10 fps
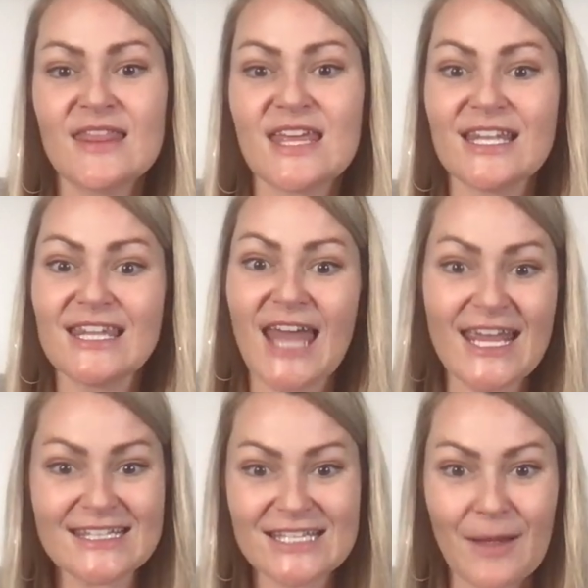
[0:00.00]
that
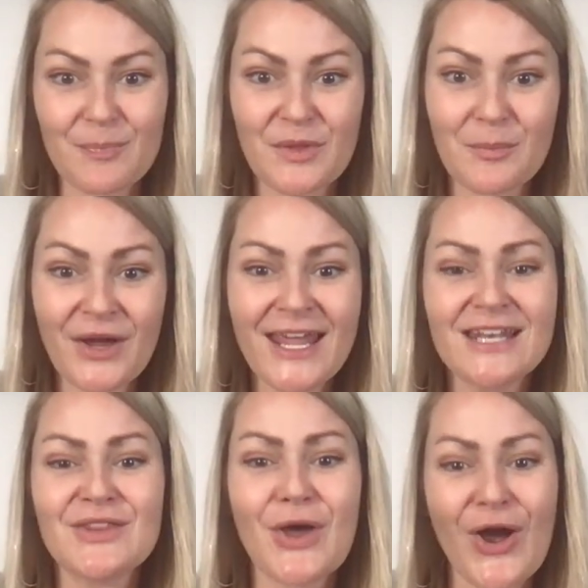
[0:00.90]
lights up the brain
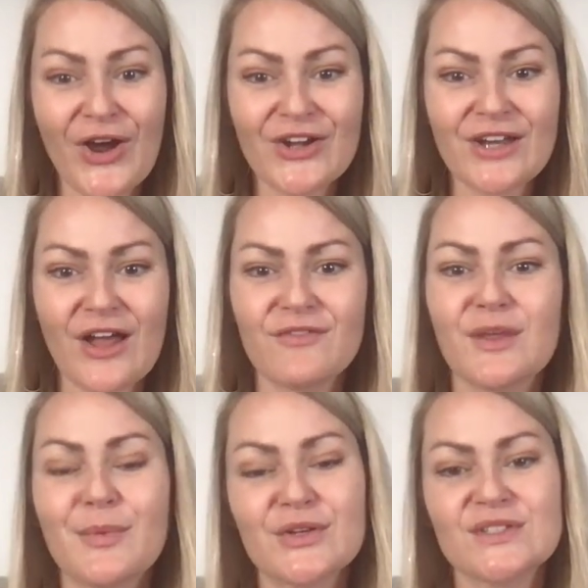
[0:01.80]
and the heart of the
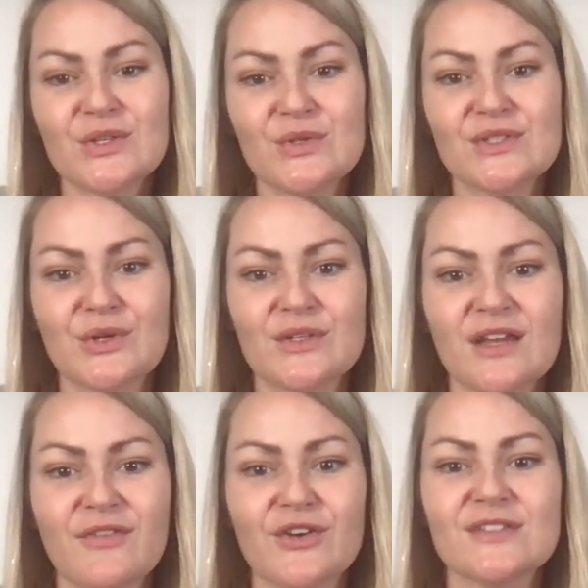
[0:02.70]
person who's
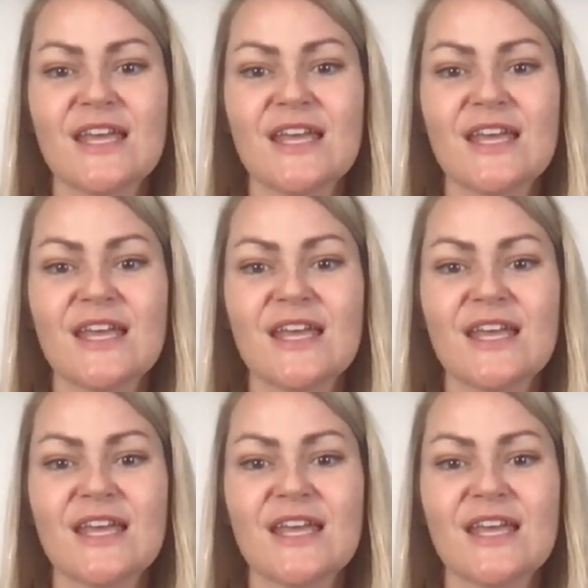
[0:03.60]
neurodiverse,